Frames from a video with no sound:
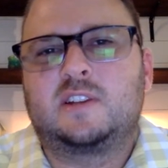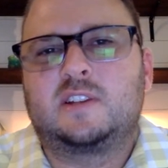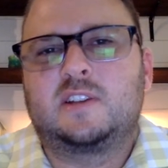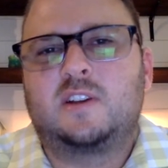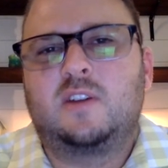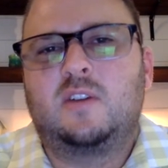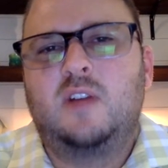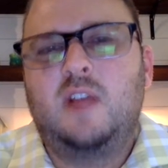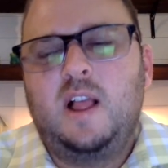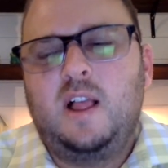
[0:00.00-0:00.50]

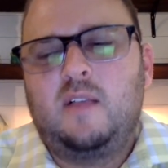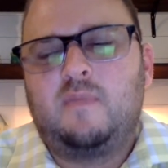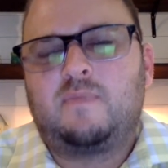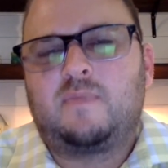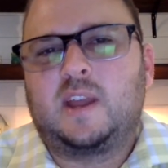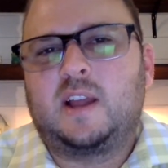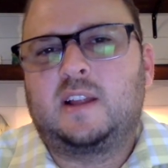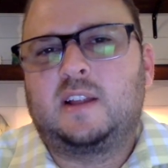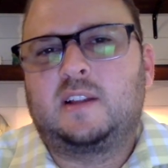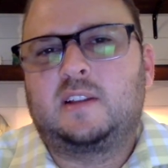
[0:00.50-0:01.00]
So
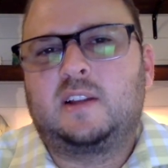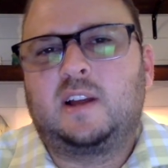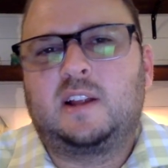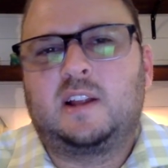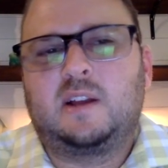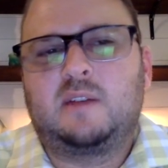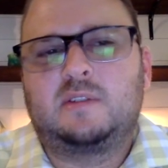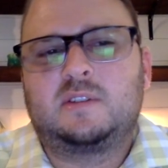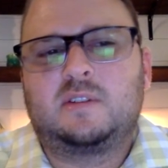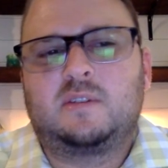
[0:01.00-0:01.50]
I thought
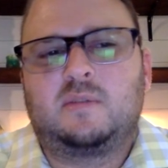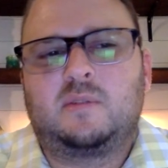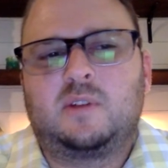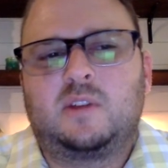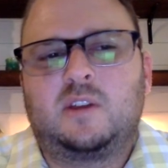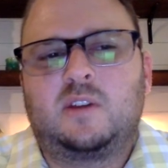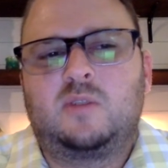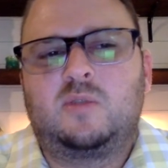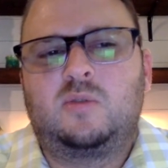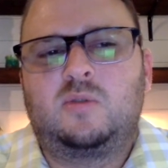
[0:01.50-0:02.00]
that was a
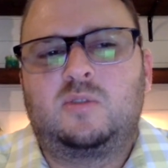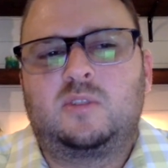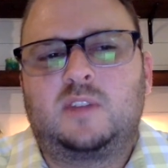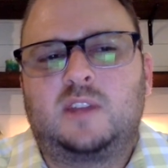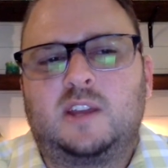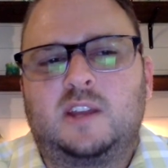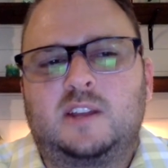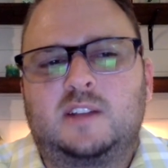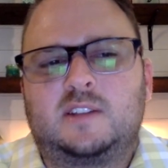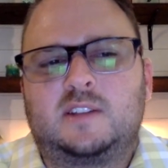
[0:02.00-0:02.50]
really cool
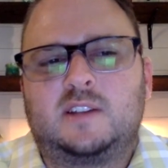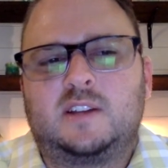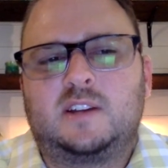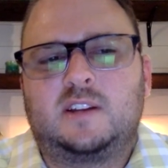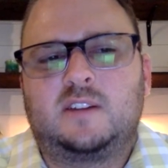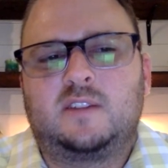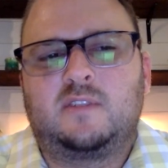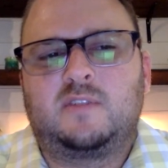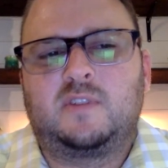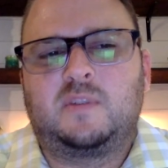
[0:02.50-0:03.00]
thing
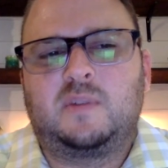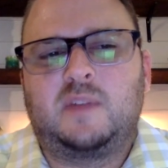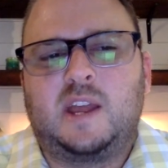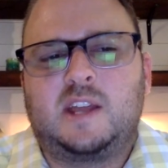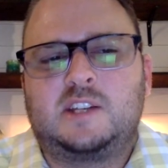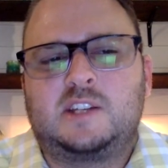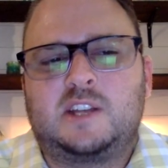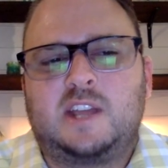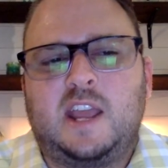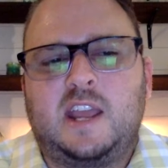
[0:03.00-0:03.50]
from the
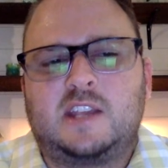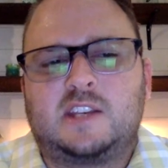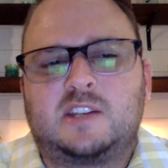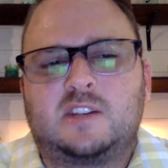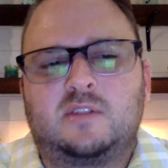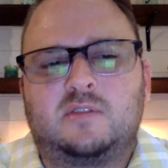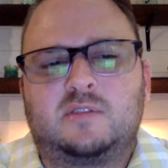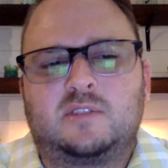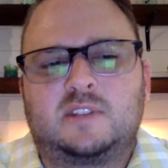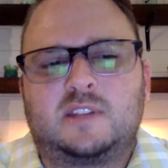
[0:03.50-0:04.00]

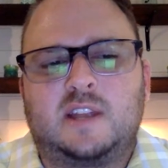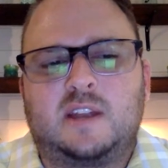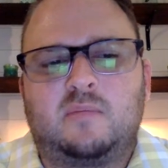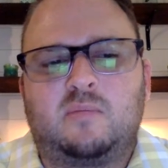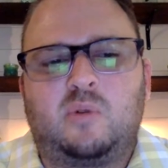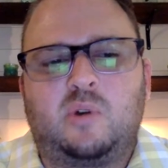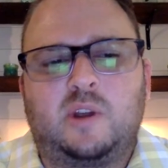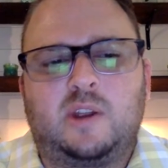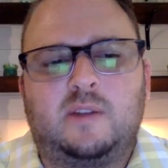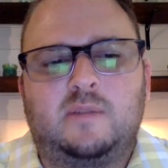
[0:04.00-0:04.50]
educational
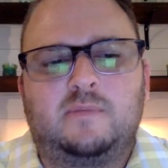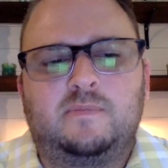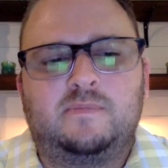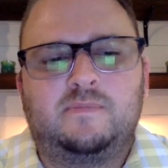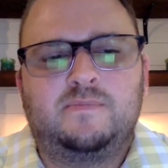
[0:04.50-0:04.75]
standpoint.